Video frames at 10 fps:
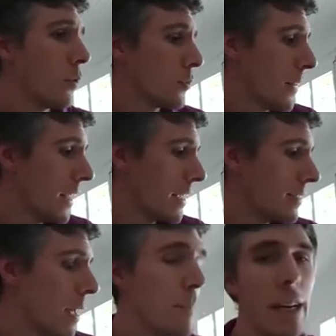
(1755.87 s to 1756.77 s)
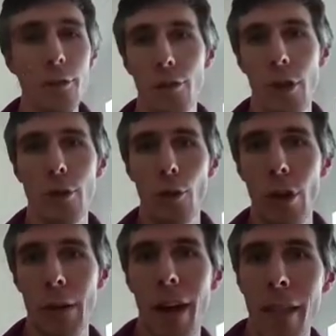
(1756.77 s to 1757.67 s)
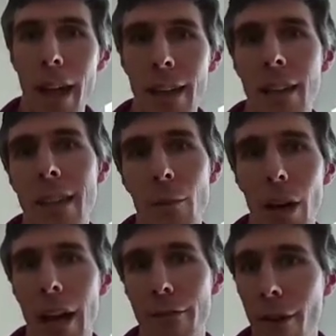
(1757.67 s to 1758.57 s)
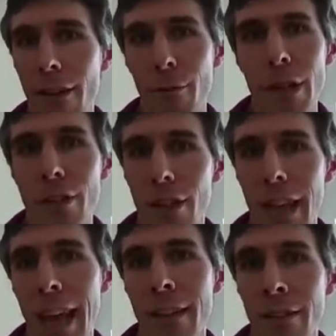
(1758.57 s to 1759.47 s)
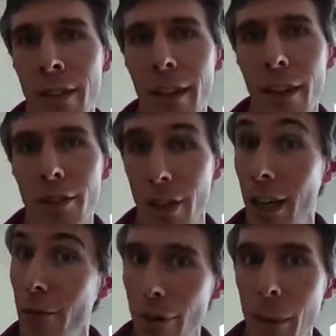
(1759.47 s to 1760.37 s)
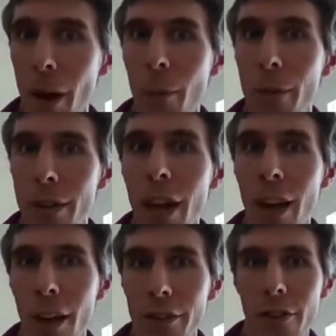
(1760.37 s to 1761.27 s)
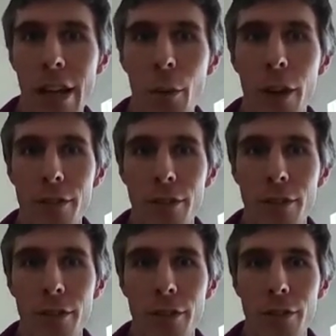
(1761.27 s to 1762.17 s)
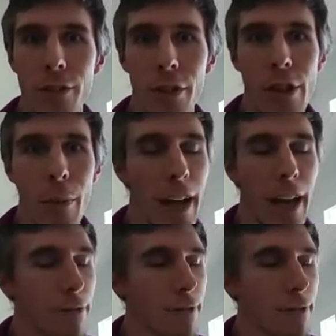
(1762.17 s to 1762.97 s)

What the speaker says: next 10 minutes or so talking about that, and then we'll have 5 minutes at the end to kind of wrap up and answer any questions that you might have.